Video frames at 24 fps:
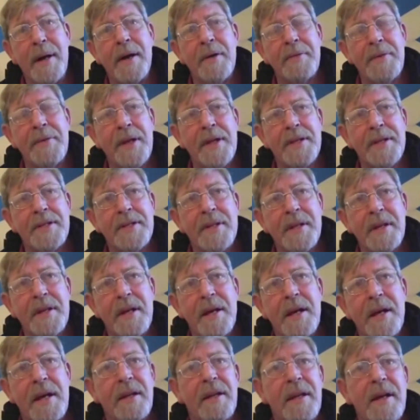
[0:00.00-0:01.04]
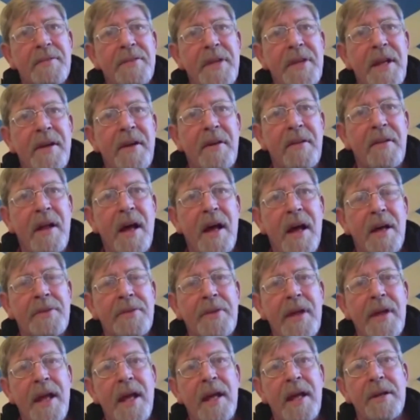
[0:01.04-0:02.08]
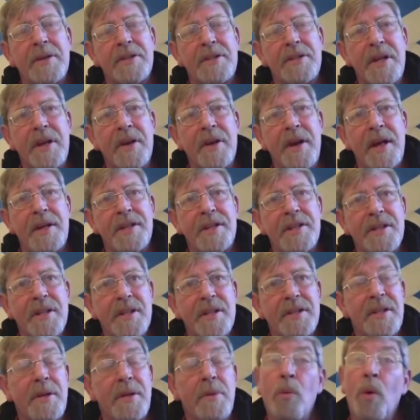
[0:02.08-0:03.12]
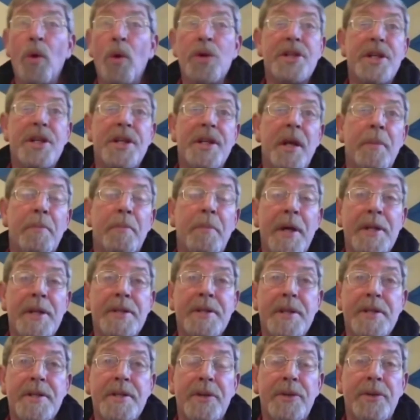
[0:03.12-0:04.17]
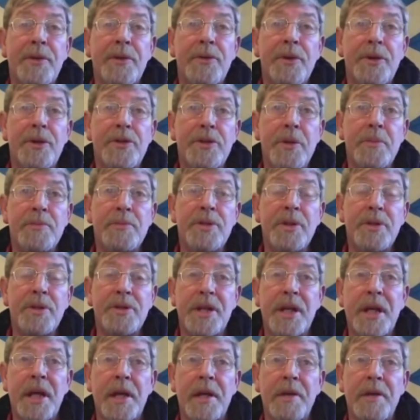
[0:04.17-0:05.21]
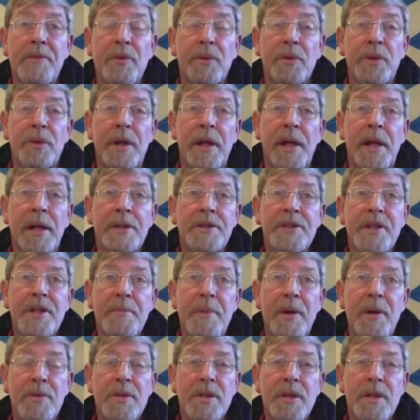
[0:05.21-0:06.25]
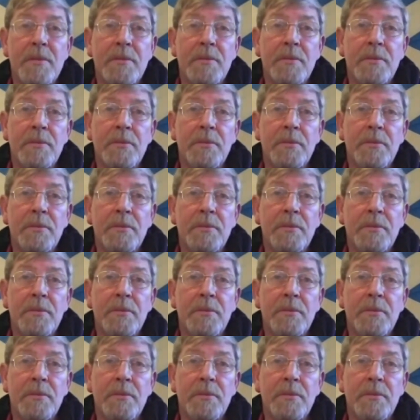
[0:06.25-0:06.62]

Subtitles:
bitterness at living in a land energy rich, watching your business go down the tubes because you can't afford your energy bills.